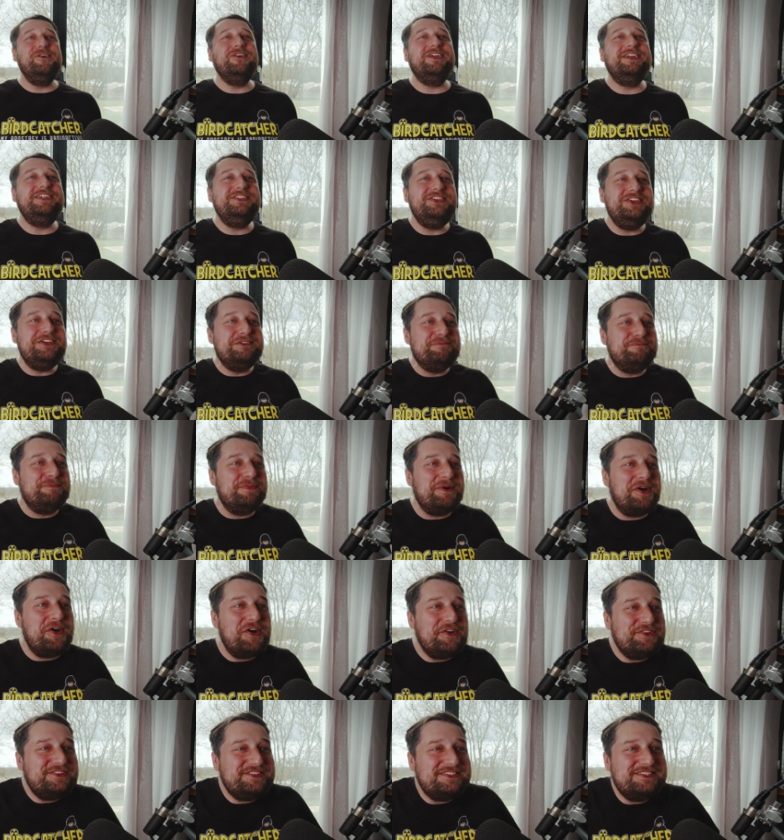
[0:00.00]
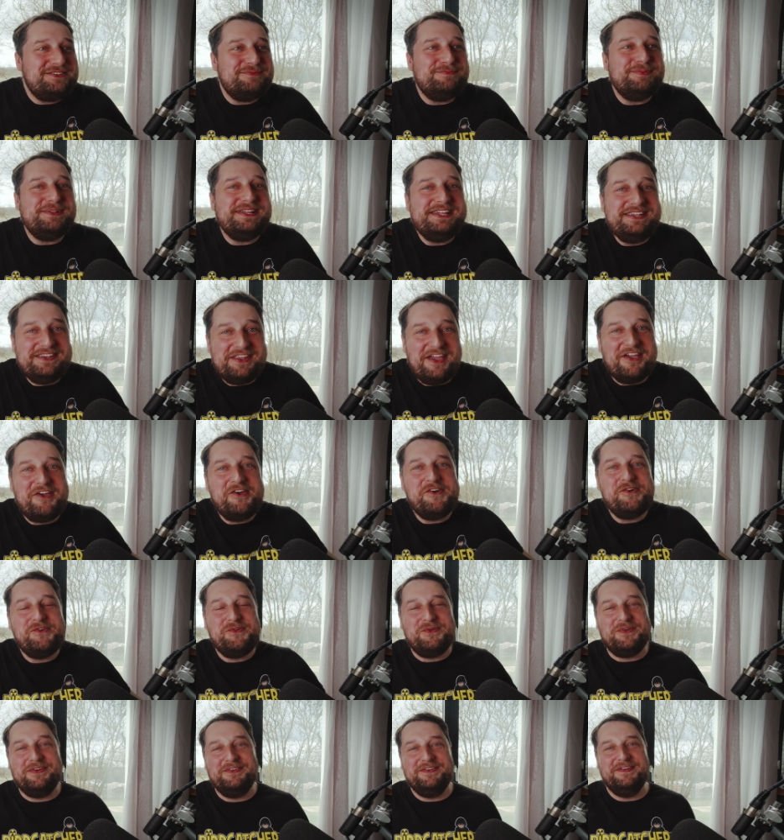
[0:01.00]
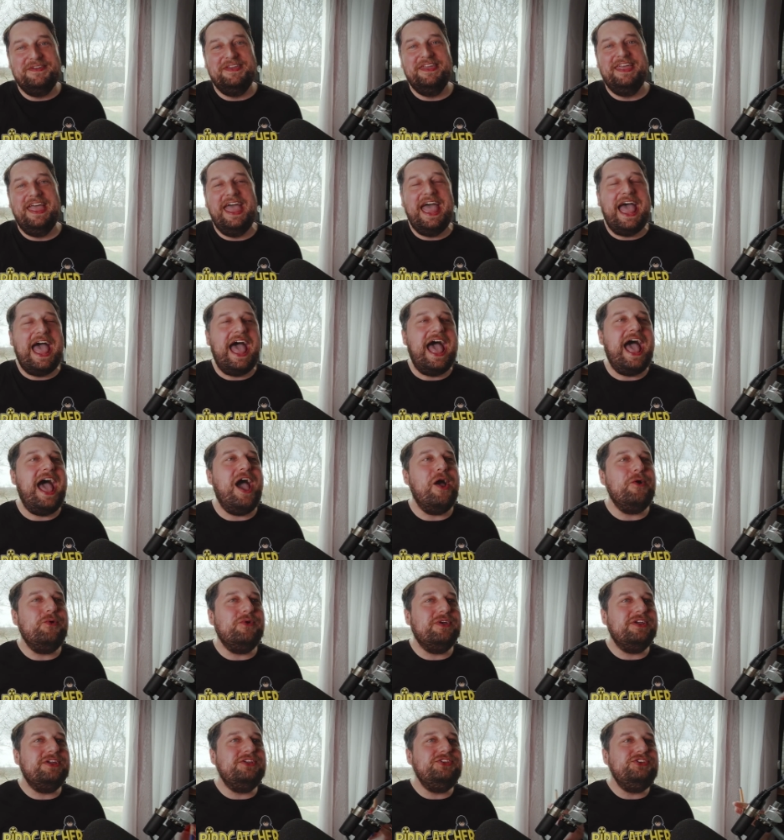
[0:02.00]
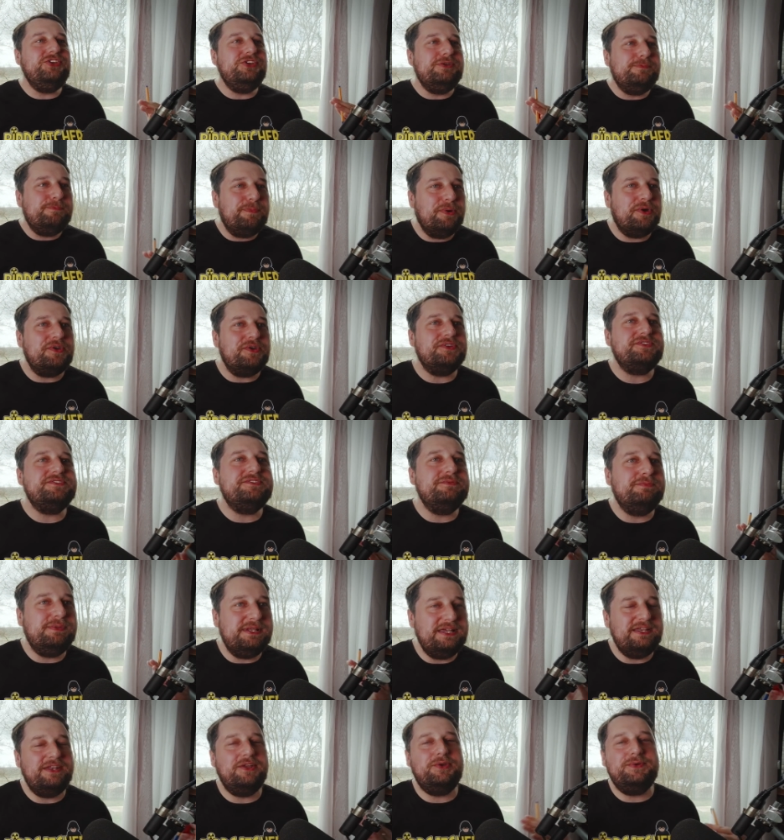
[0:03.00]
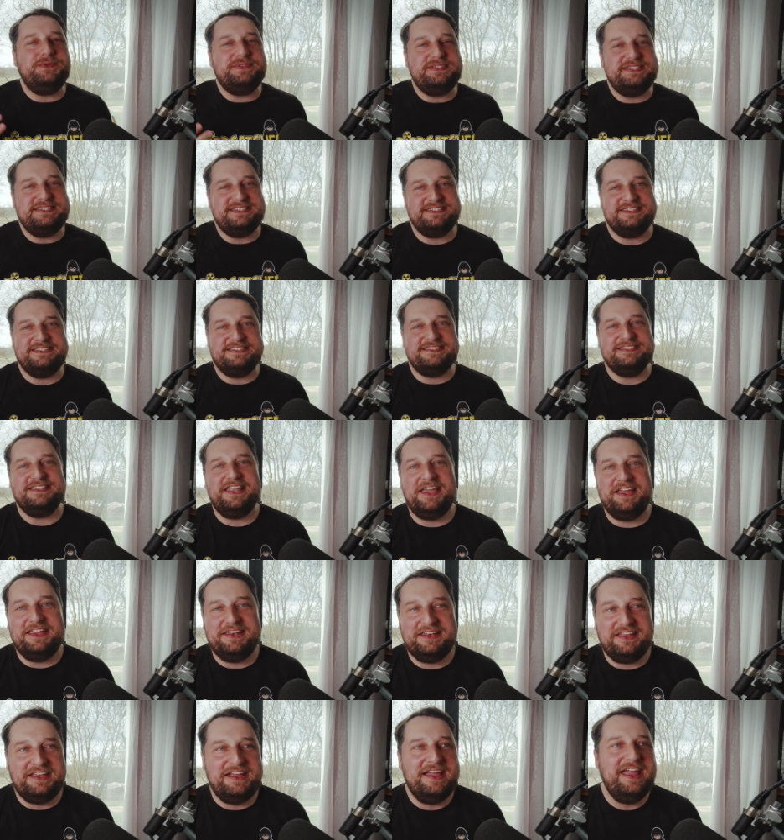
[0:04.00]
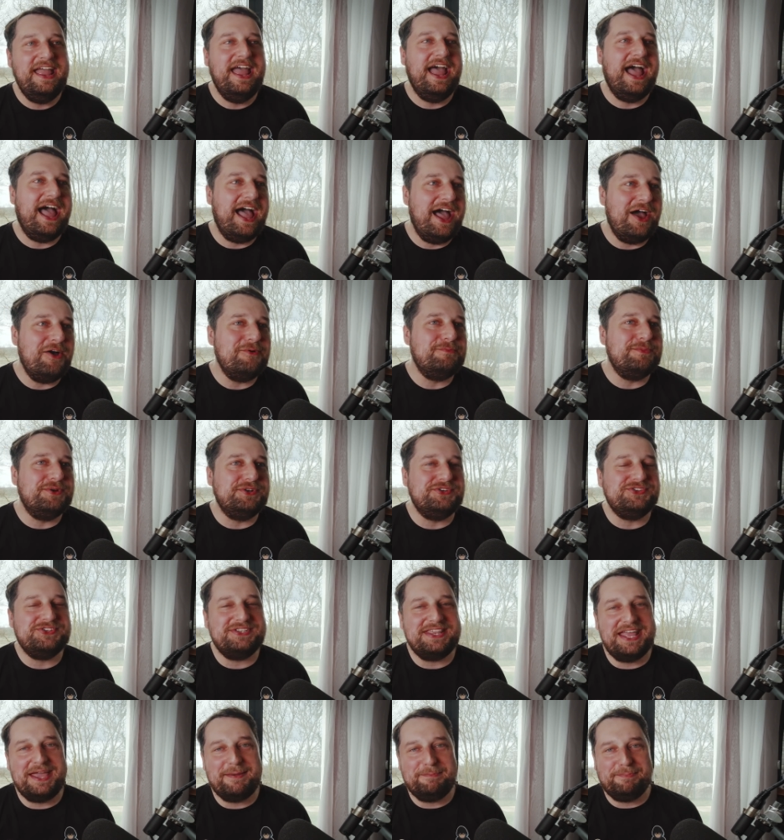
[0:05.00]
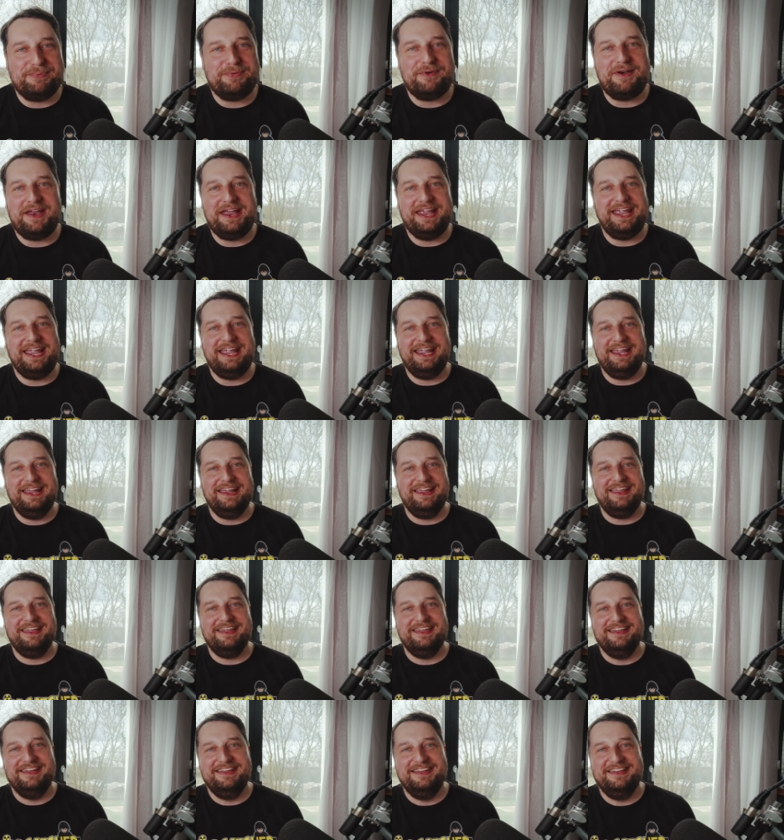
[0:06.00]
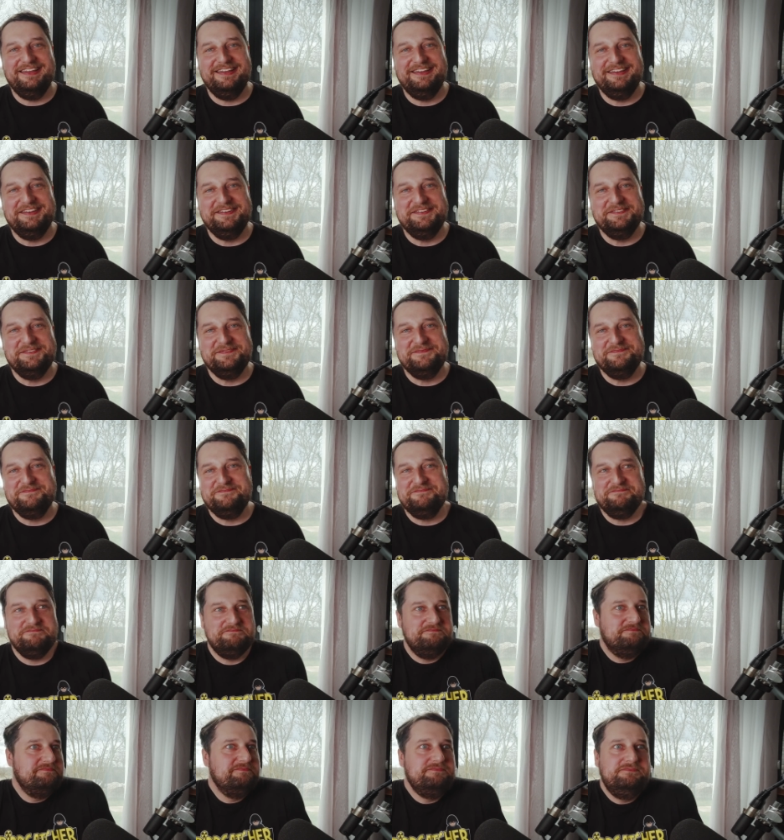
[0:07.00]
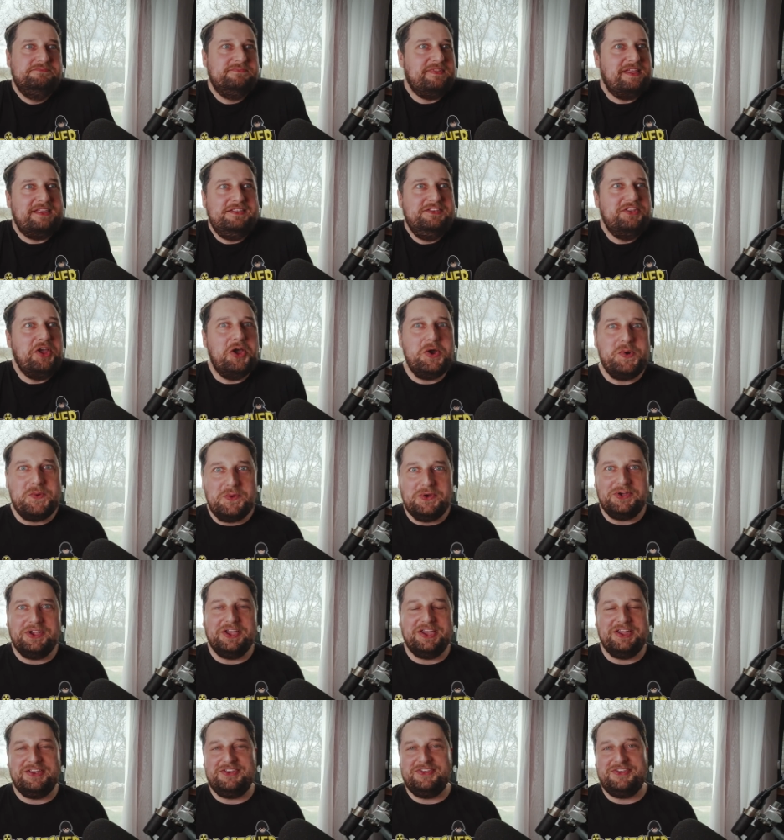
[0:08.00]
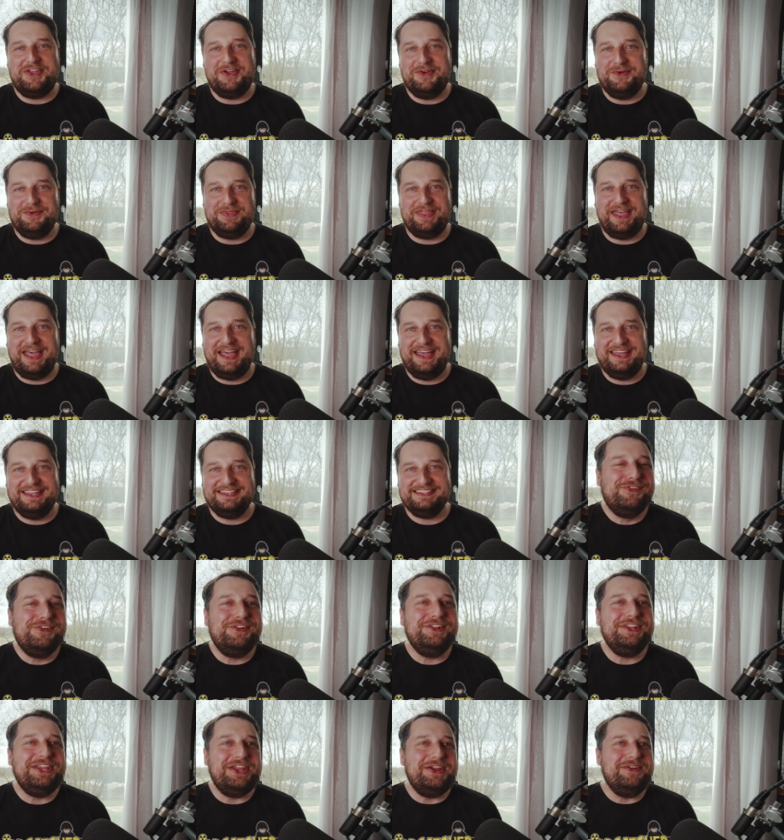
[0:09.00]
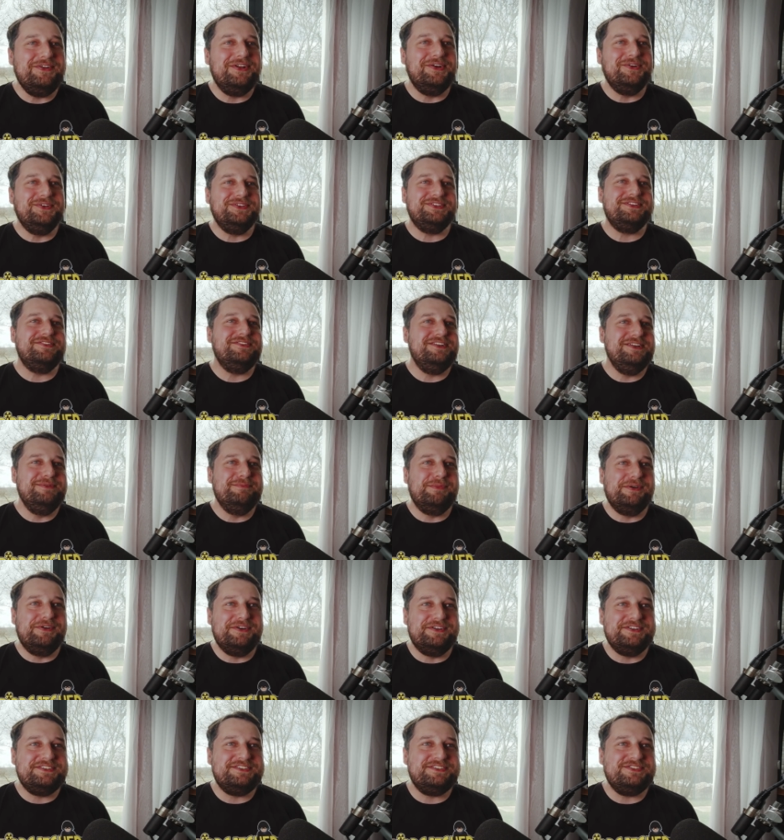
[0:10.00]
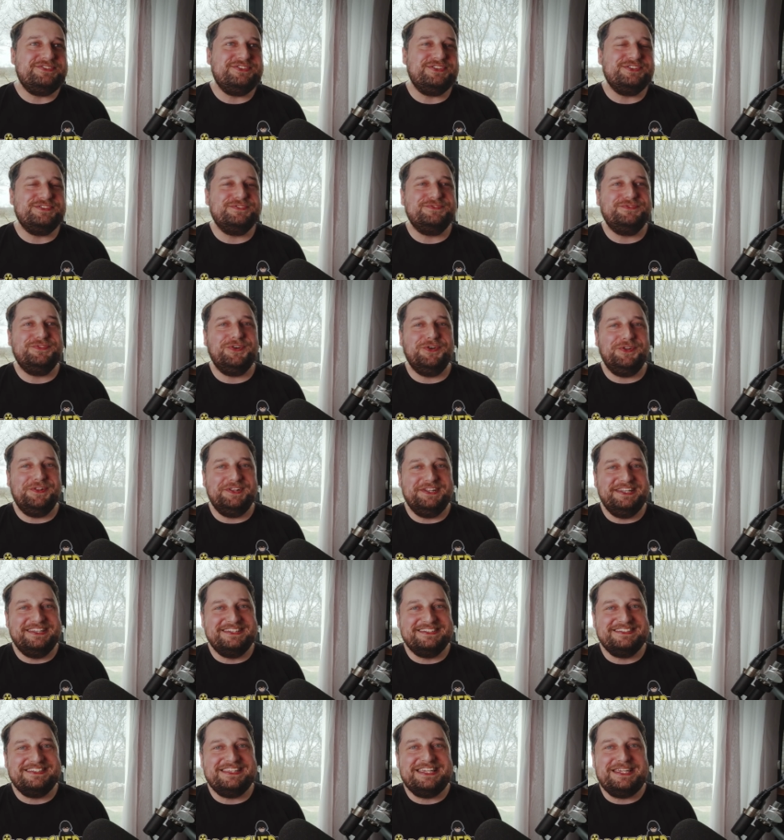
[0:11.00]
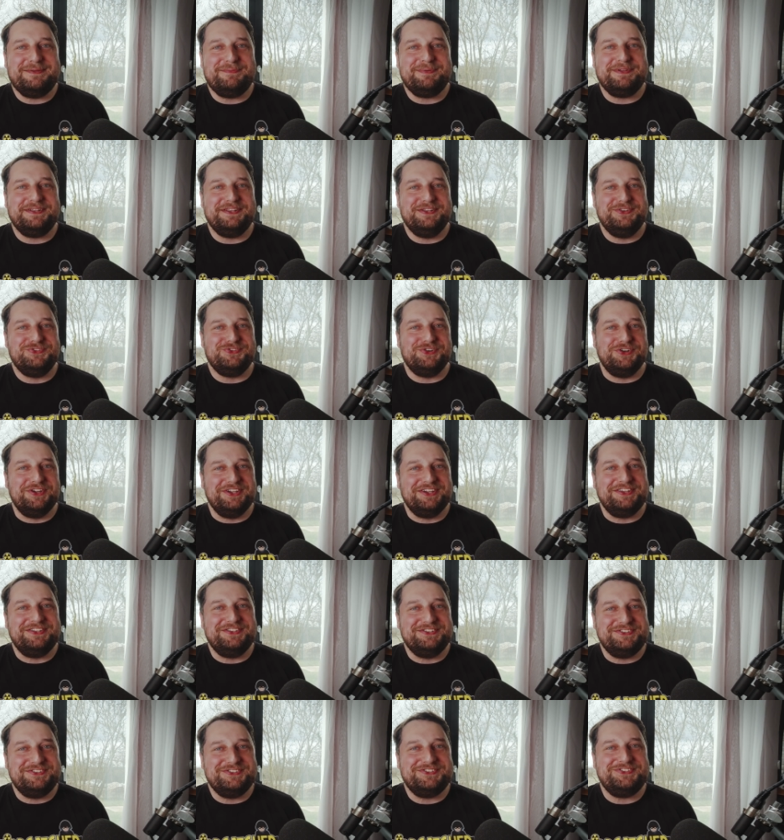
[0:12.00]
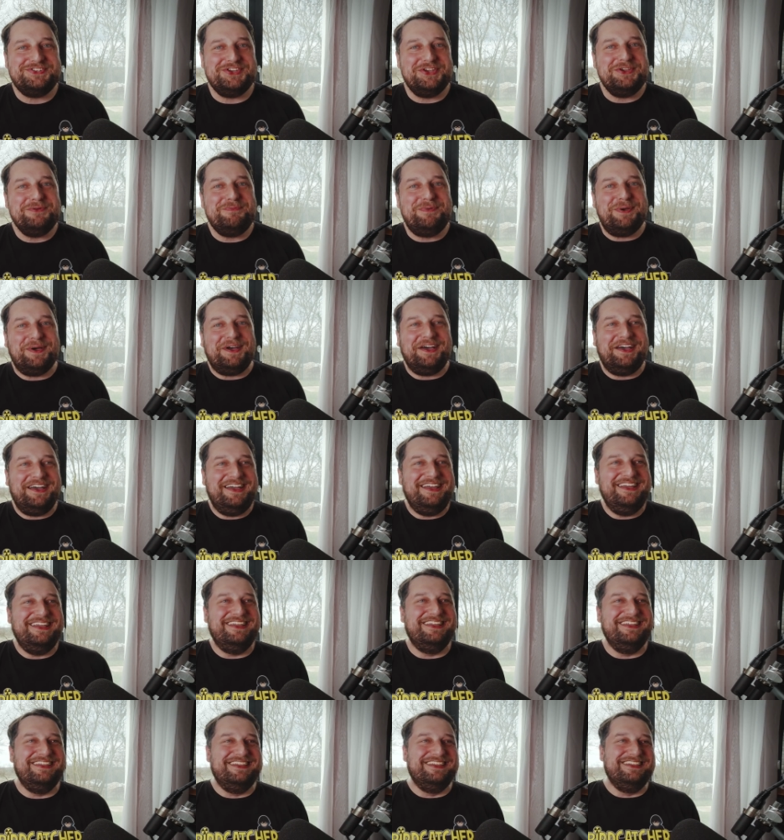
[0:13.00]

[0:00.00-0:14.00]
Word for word: How can you possibly know? How can you possibly know, Sister Snyder, how much they're praying? No one can know that. For all you know, Tony Morris has just fallen asleep in a drunken stupor.